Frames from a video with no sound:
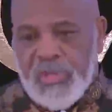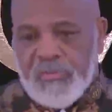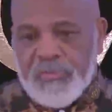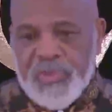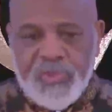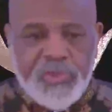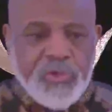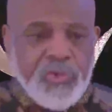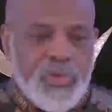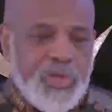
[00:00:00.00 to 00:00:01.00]
have been
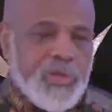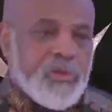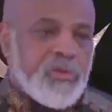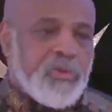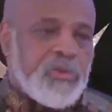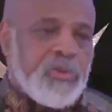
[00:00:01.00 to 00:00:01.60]
doing